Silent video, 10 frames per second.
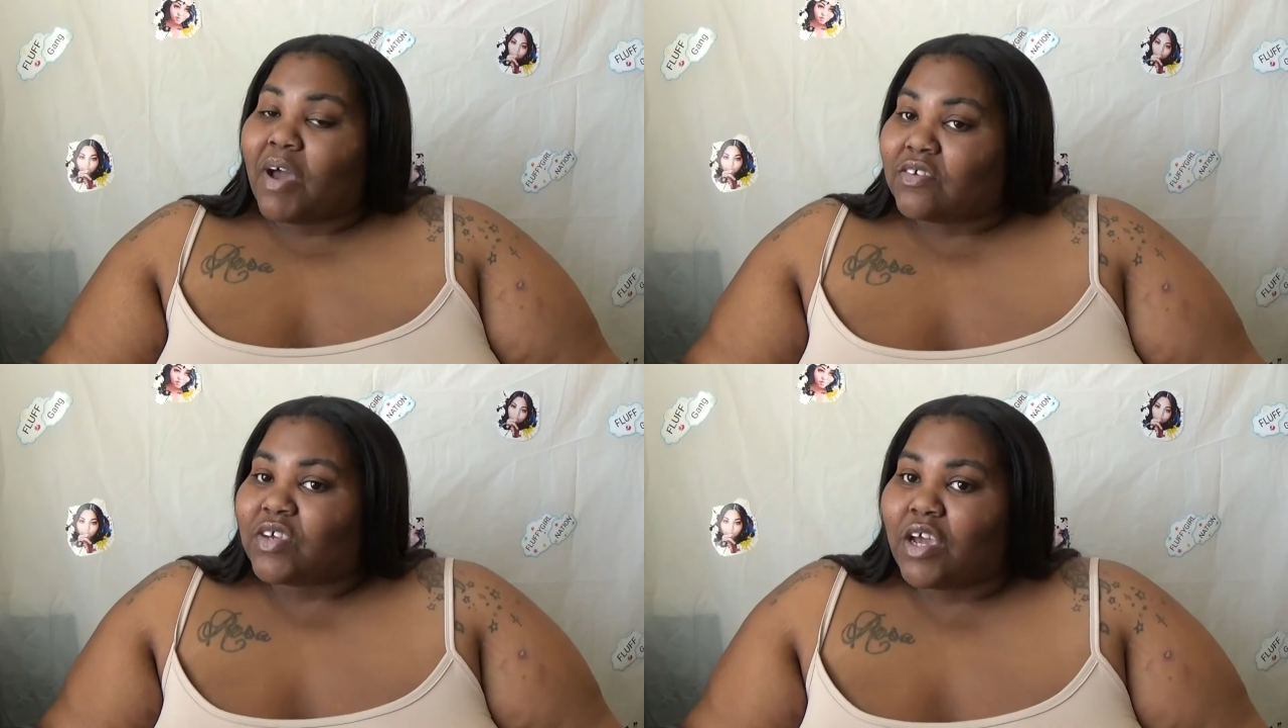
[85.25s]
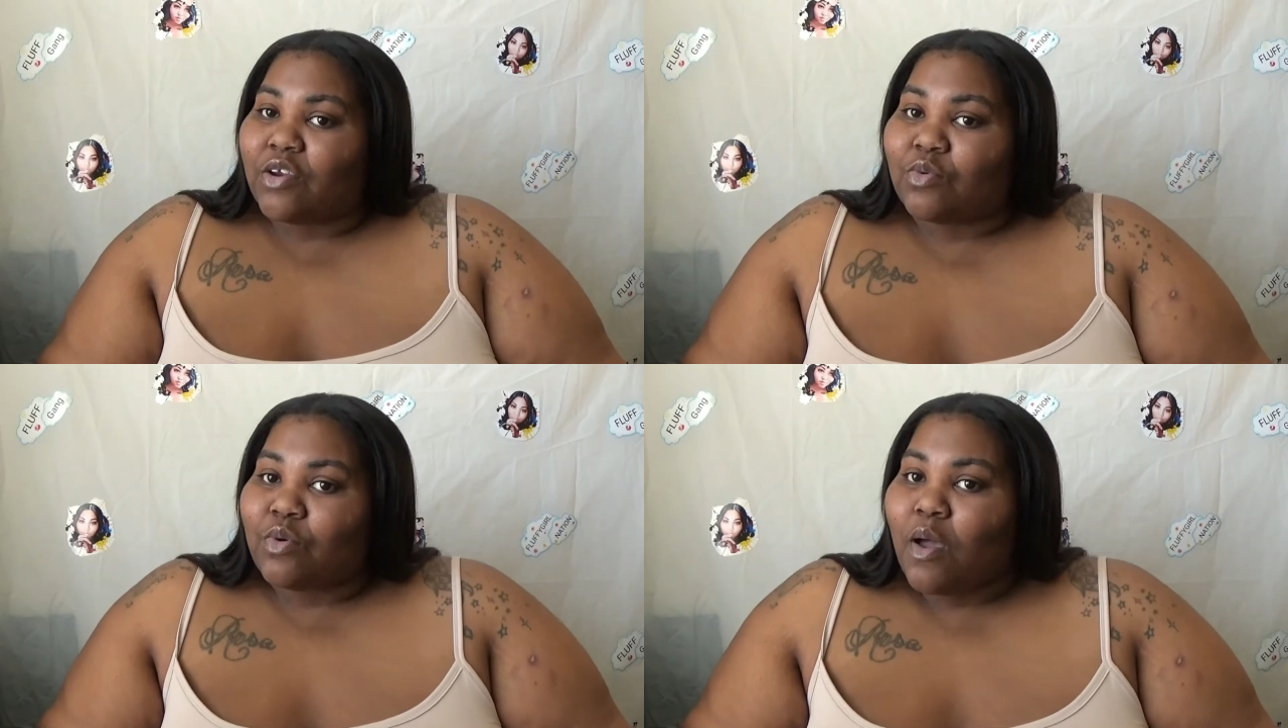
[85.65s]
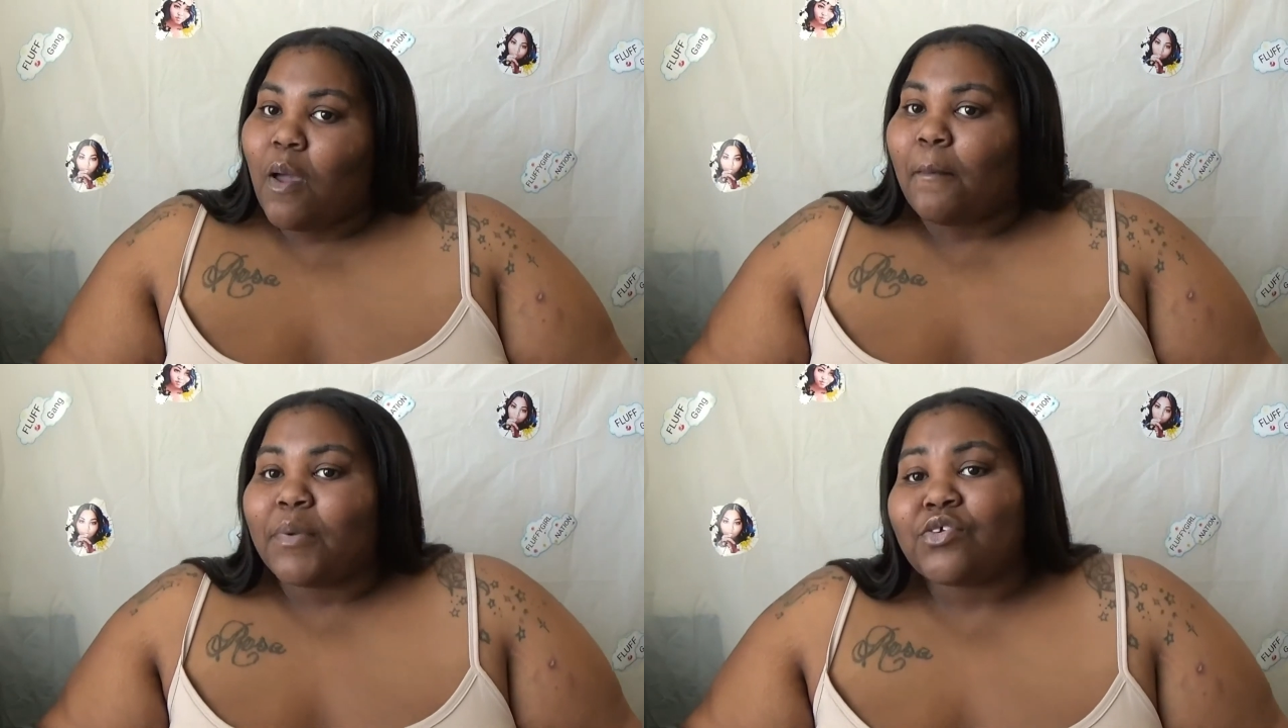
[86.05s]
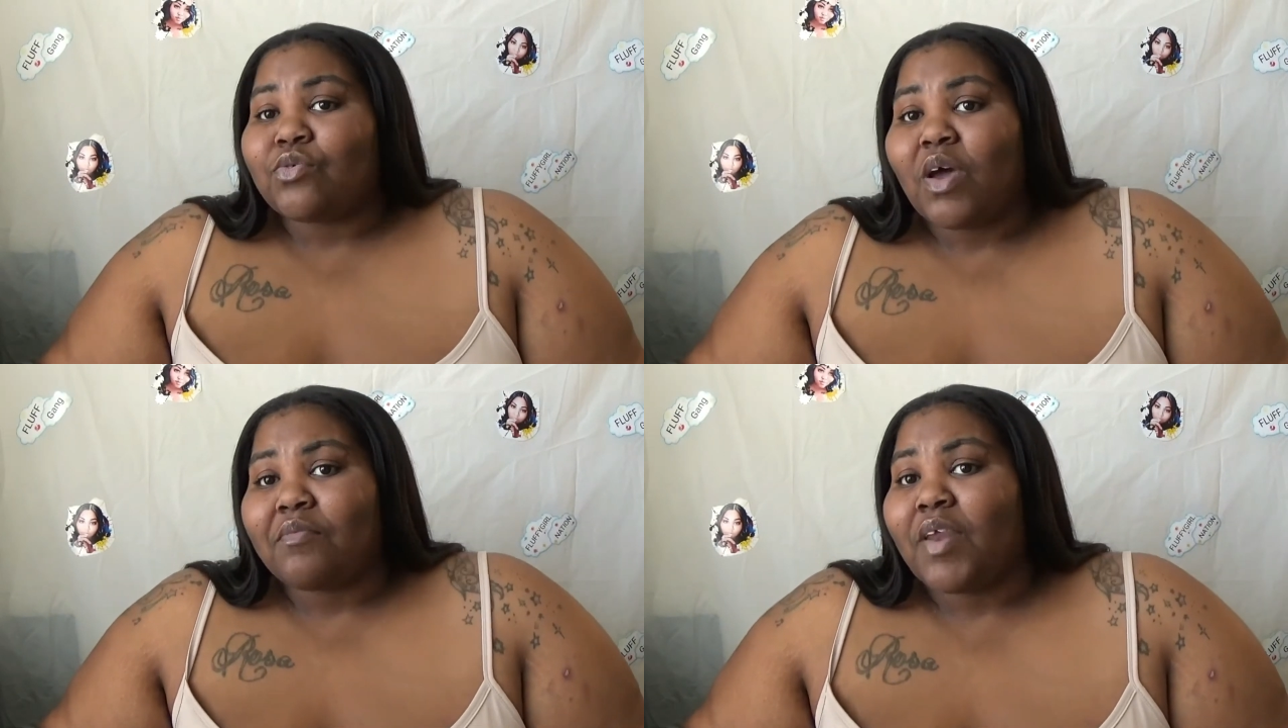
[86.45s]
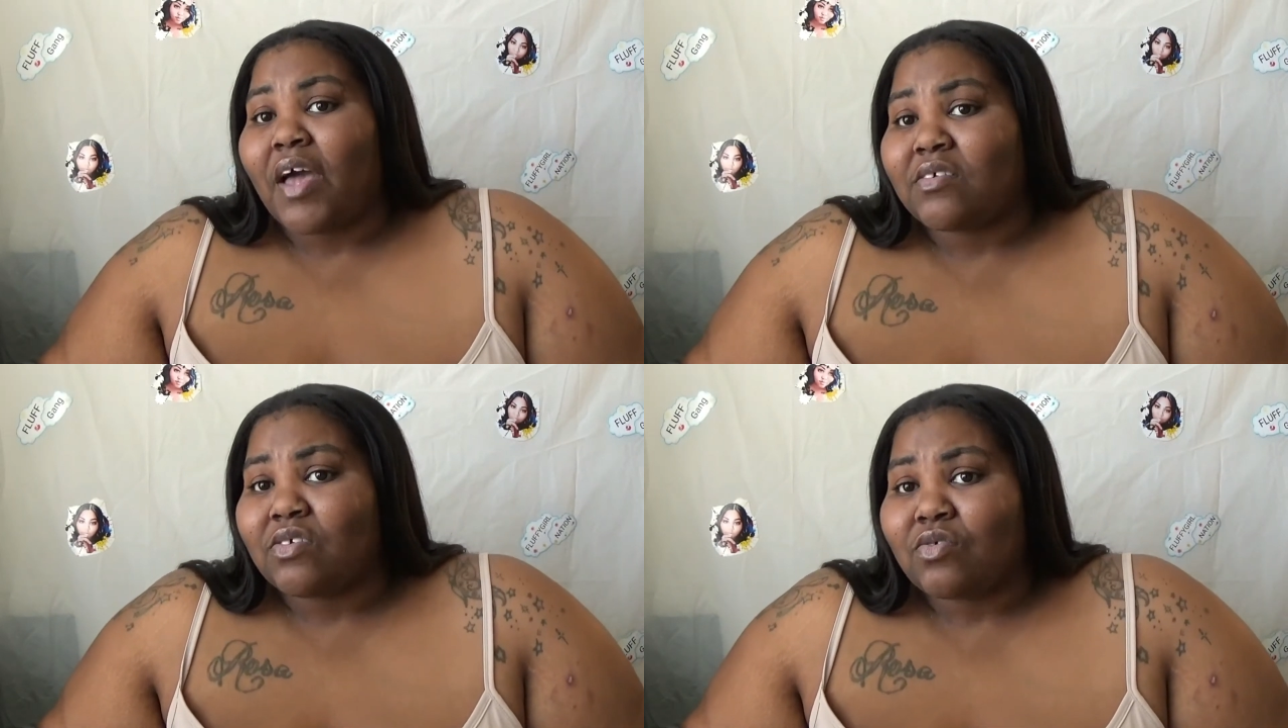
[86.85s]
my channel but you have
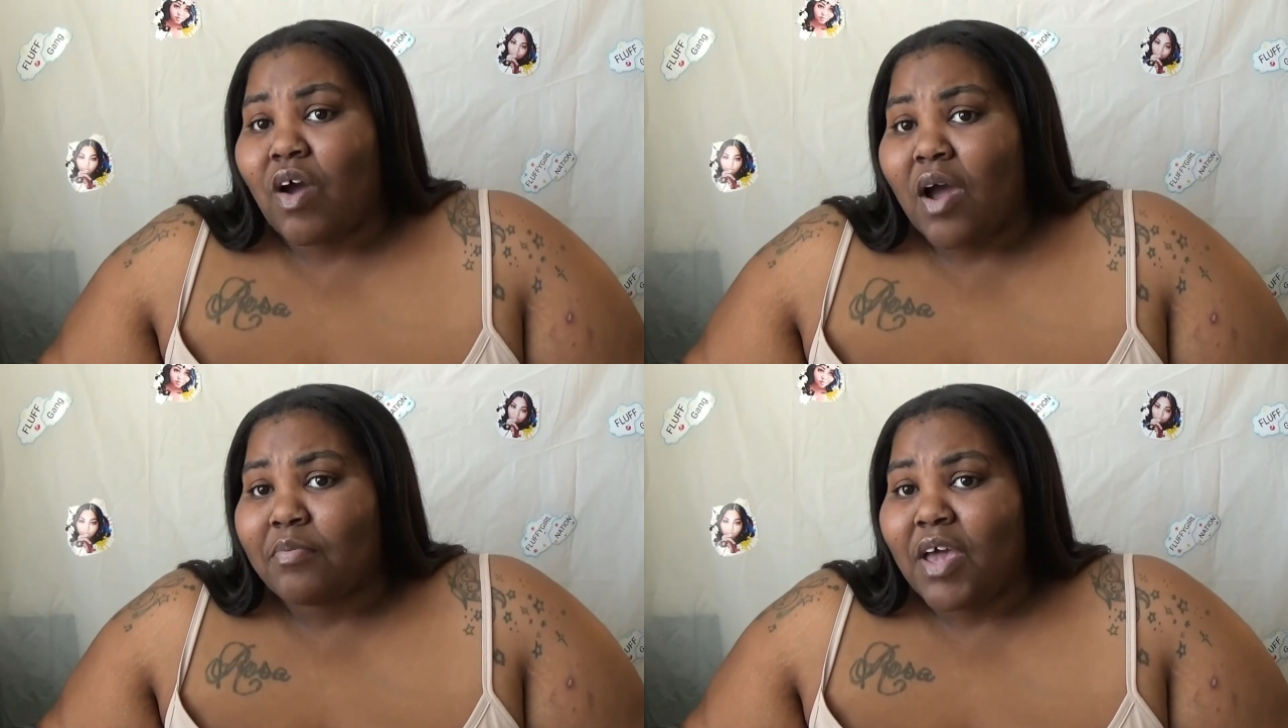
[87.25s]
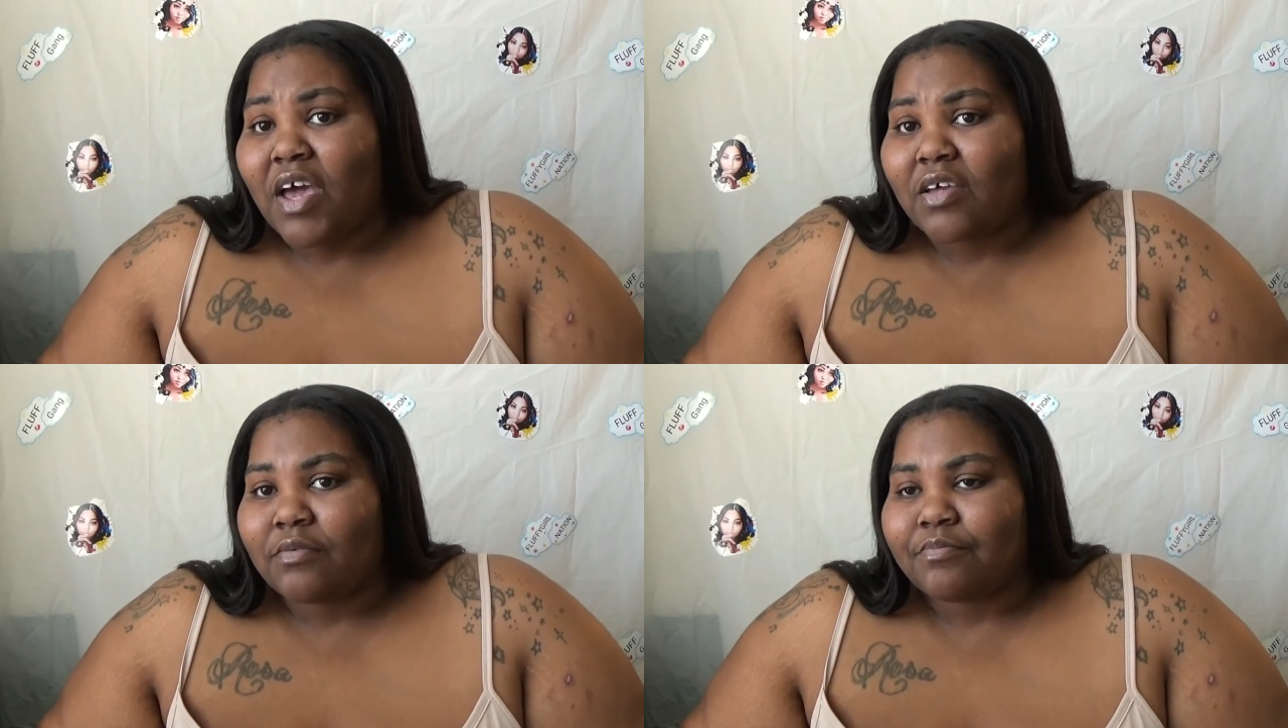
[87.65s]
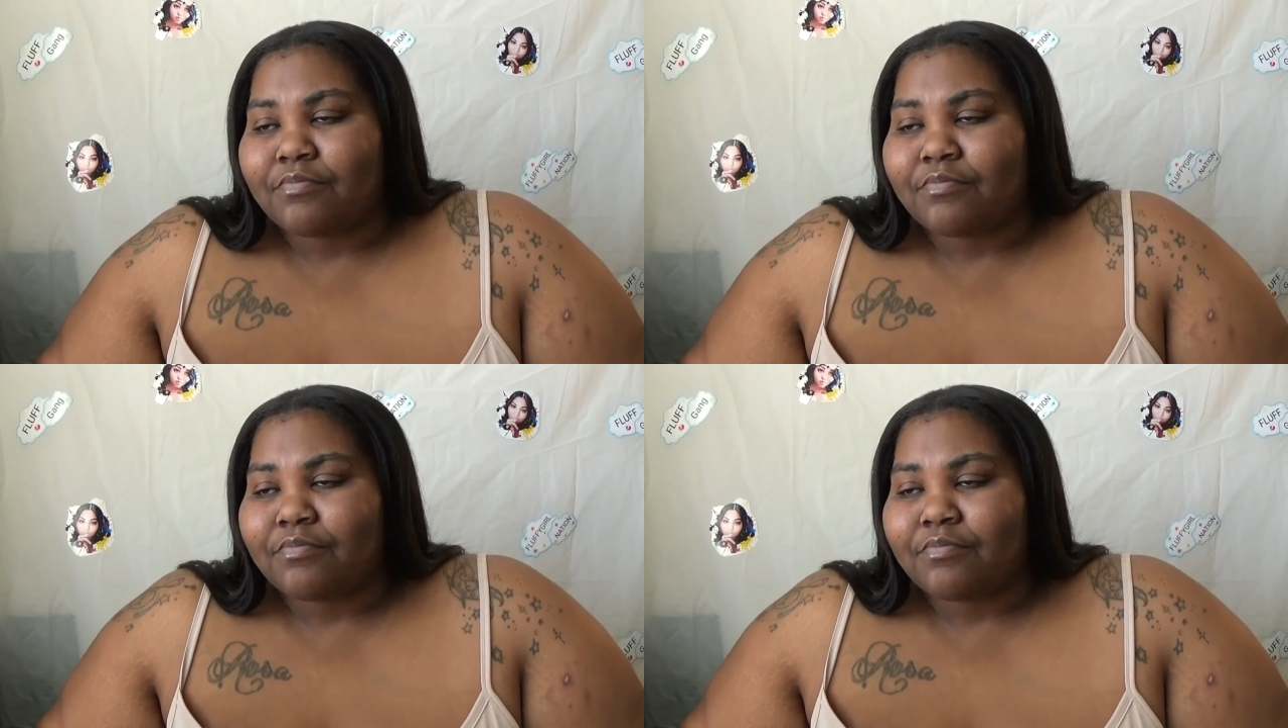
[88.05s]
not subscribed yet